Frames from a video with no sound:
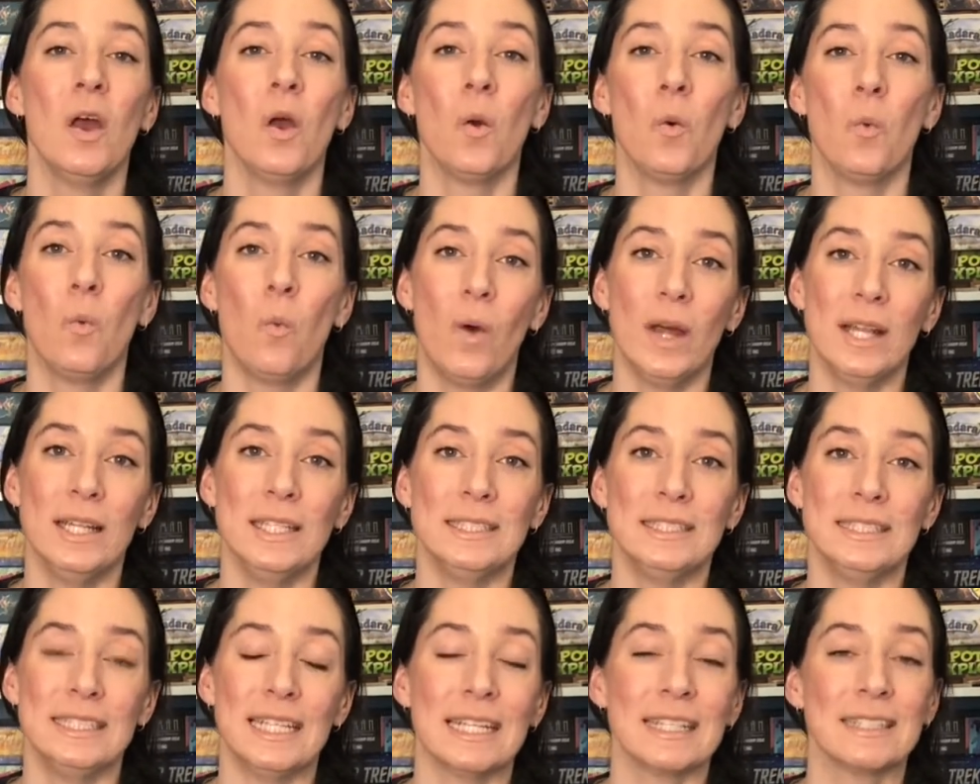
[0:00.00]
1
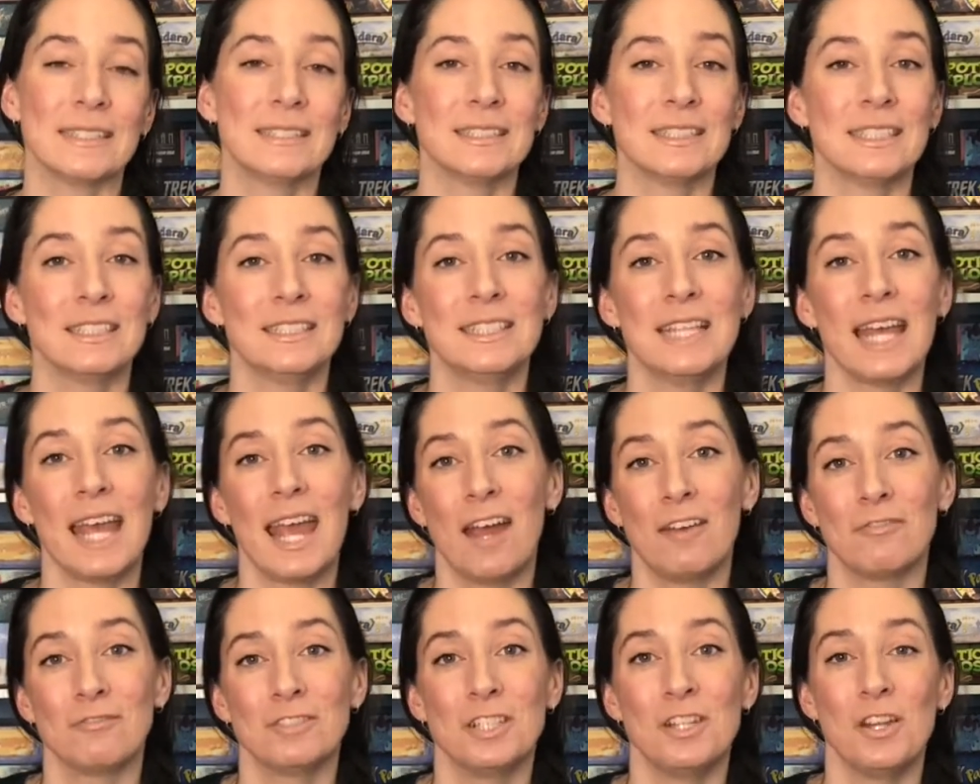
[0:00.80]
and 6, because they
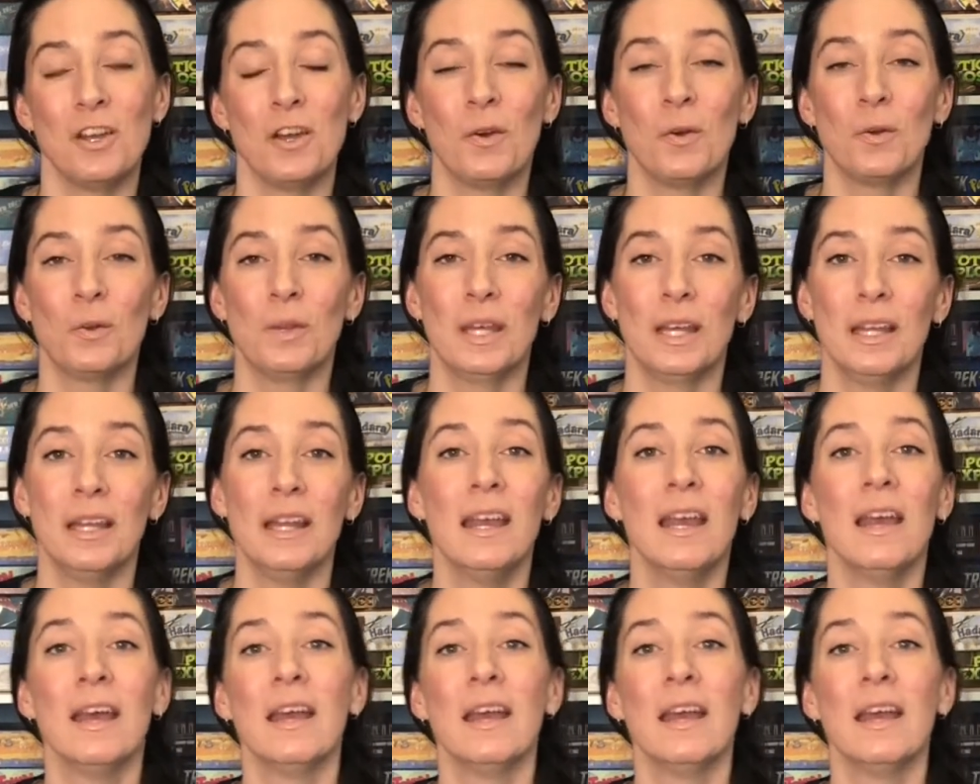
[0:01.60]
have to know that